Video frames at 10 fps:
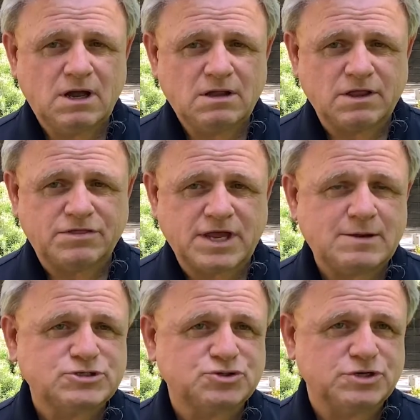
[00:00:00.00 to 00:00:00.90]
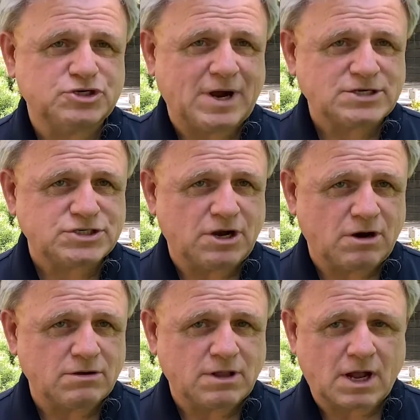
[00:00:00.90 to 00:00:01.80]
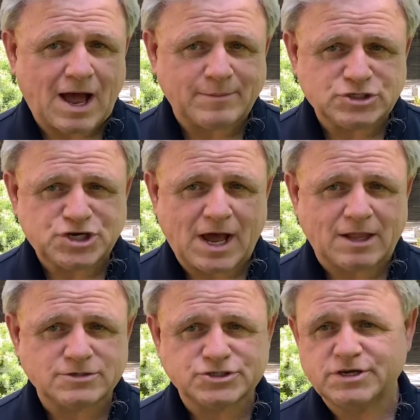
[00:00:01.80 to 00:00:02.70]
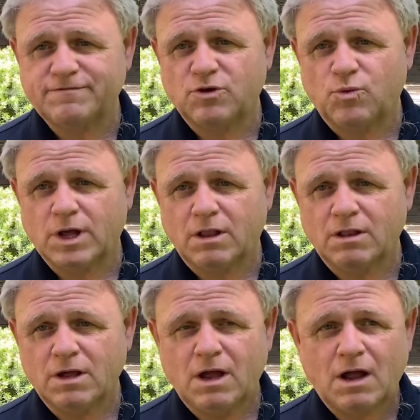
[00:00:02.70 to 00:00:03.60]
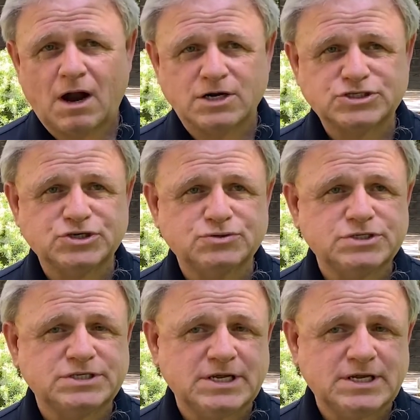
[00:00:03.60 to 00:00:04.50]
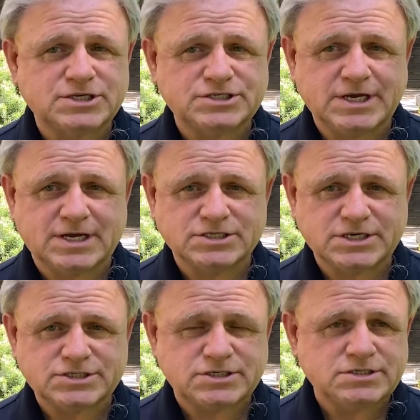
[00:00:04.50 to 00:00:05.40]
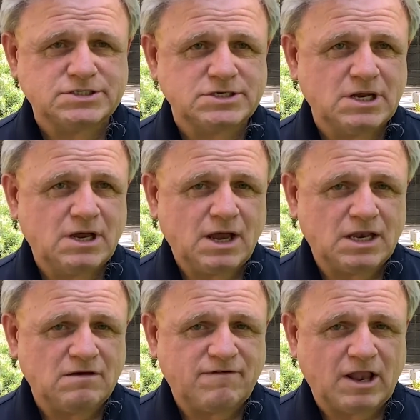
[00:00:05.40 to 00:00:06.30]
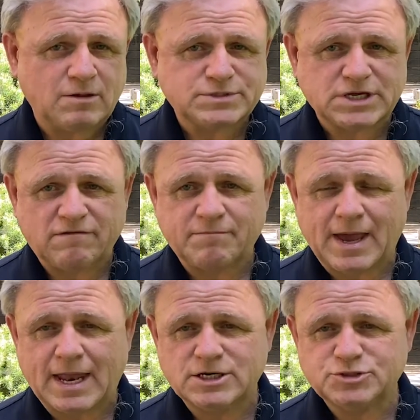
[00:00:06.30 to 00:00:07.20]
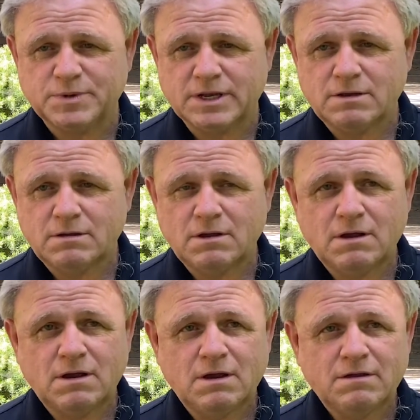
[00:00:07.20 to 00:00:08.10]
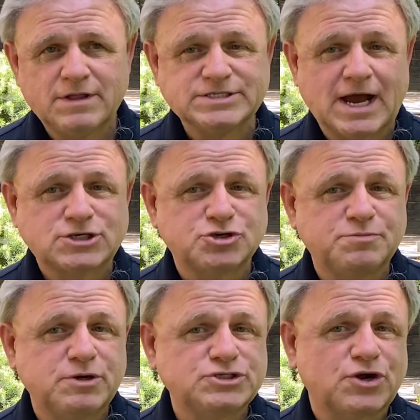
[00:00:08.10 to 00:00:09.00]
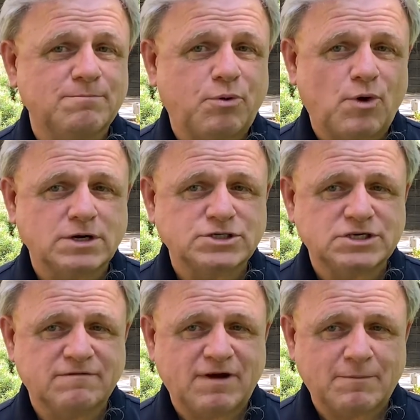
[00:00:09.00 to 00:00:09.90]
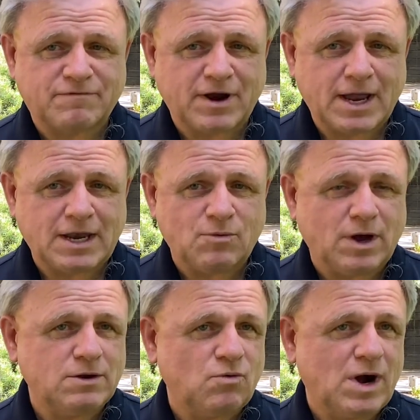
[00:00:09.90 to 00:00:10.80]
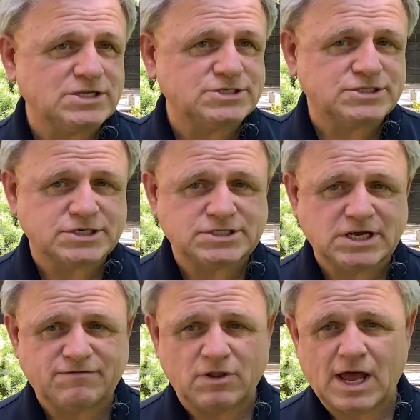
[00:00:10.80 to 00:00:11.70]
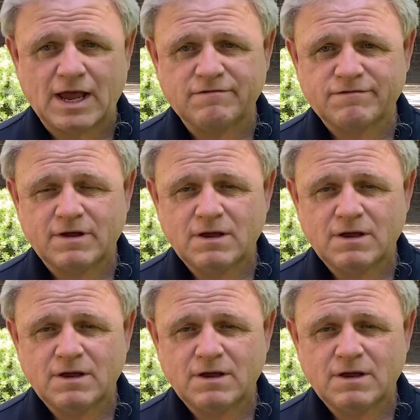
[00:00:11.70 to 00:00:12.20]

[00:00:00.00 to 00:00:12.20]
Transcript: The themes to address here, the common challenges if you will, are students needing to seek assistance and develop self-management. These attributes are important to develop for anyone who wants a successful life.